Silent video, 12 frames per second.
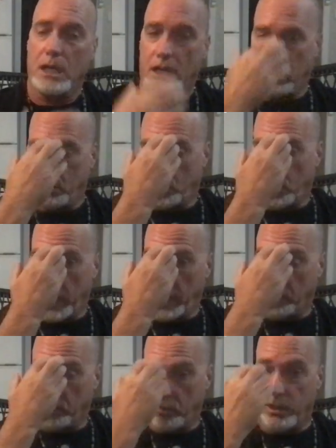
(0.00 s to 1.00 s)
in check
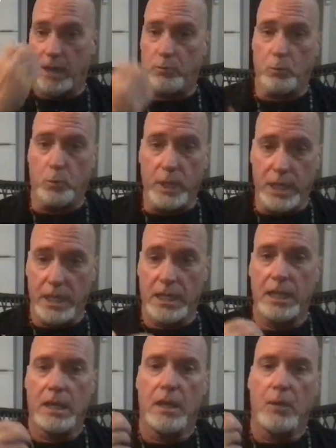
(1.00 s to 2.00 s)
so that
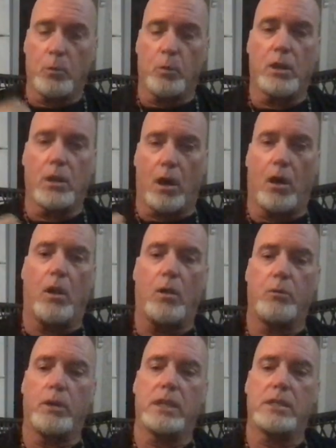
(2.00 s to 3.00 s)
we will
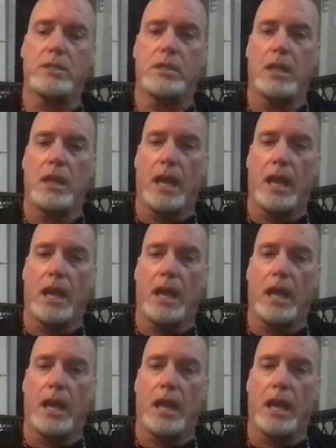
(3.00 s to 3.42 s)
always